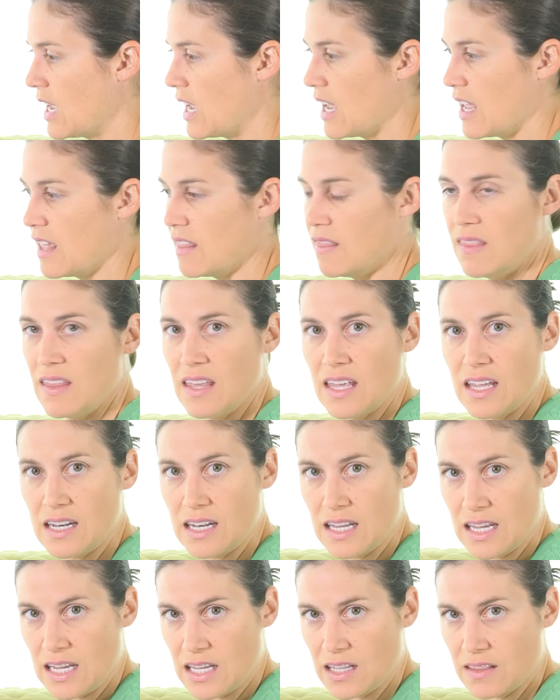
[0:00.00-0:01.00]
and
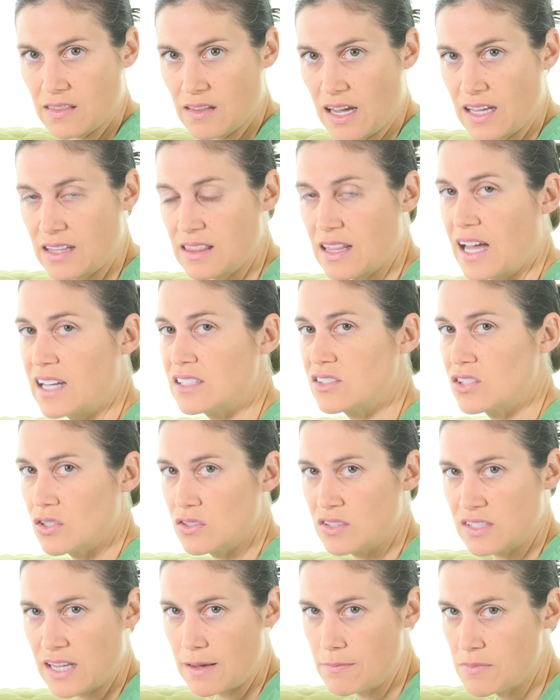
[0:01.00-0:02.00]
then in like that. So
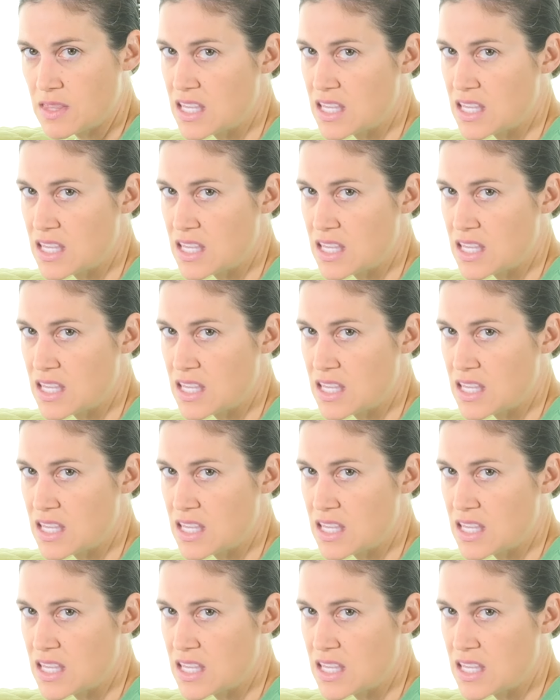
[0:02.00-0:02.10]
same